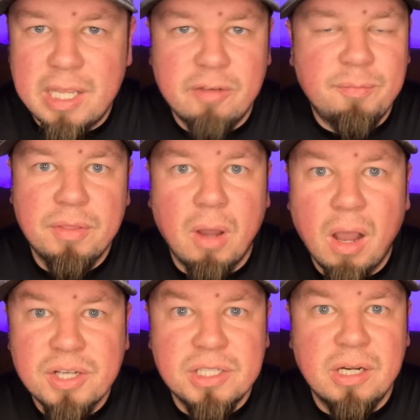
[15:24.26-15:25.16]
an if, but the
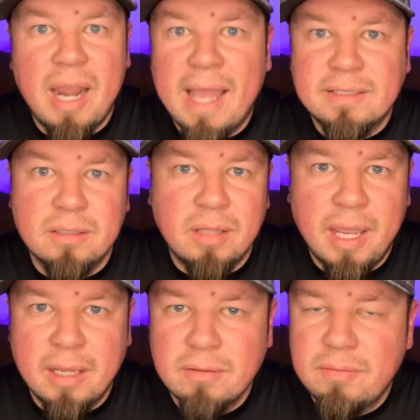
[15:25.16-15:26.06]
auctioneer acted
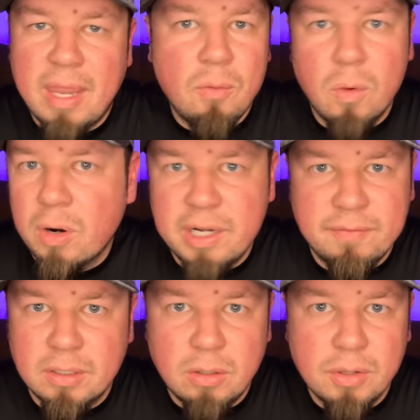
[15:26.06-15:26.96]
like they weren't
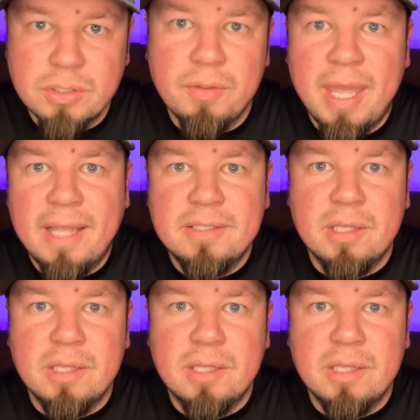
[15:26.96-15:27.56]
even close on that,